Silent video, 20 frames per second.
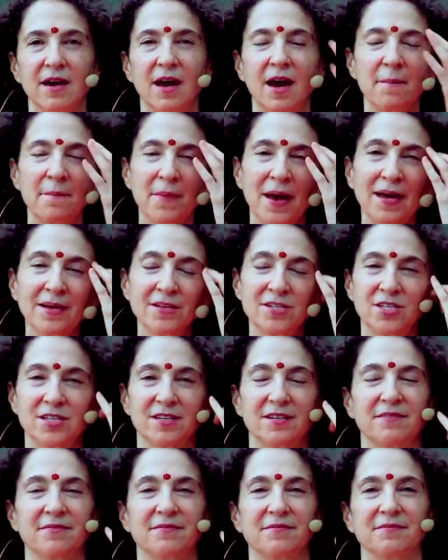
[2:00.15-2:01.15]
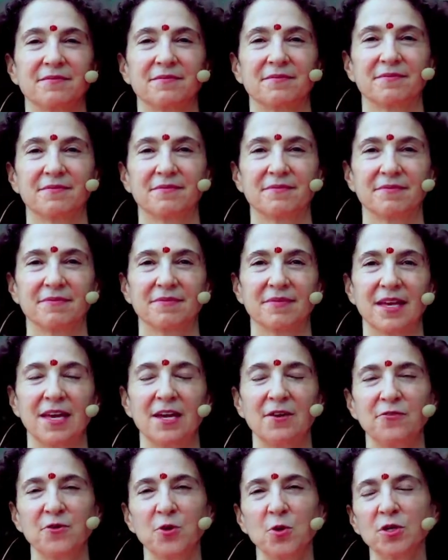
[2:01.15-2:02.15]
Imagine
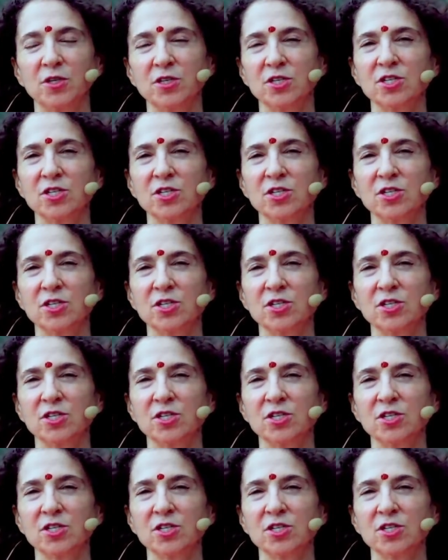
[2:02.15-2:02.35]
if your